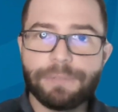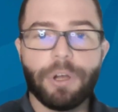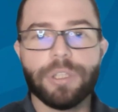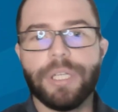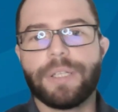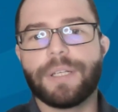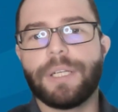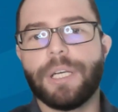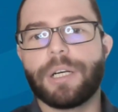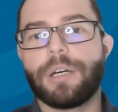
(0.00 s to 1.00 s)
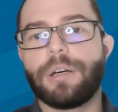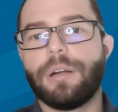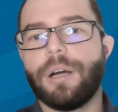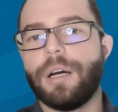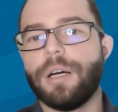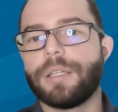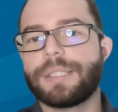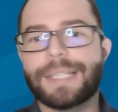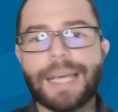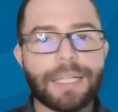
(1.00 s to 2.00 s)
fall into here,
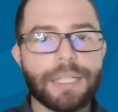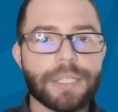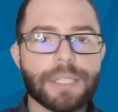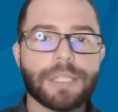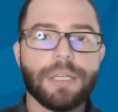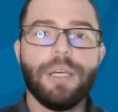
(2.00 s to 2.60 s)
tetanus,